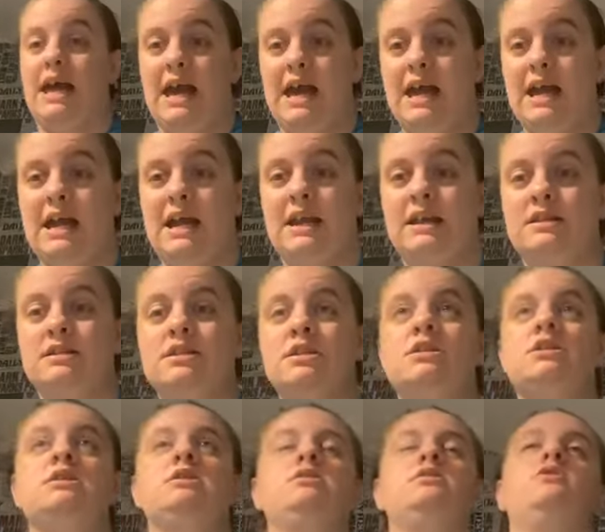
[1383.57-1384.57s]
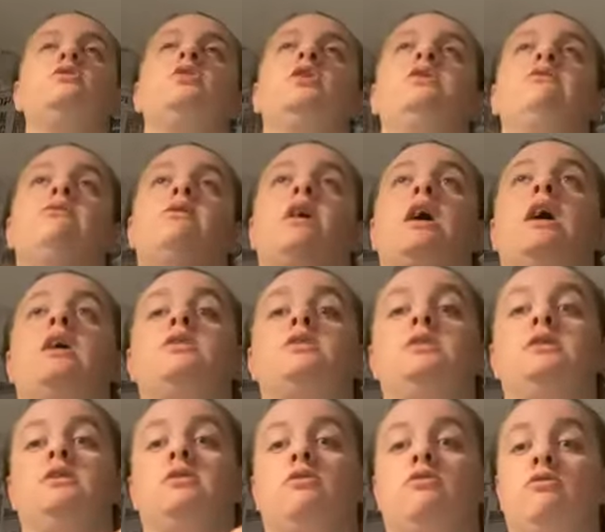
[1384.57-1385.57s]
the end, not only
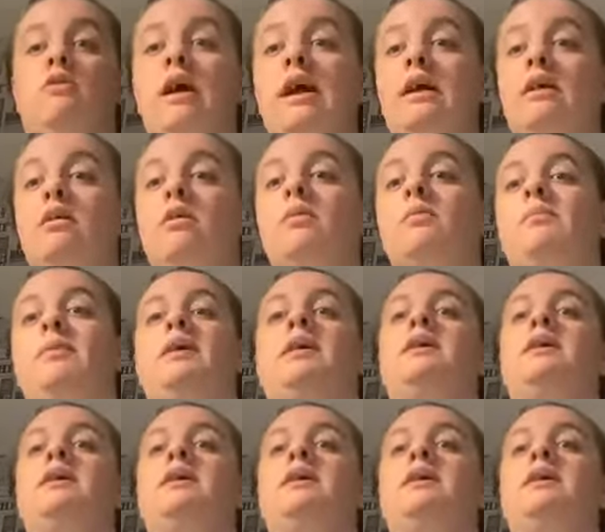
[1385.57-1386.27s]
regarding the Grail, but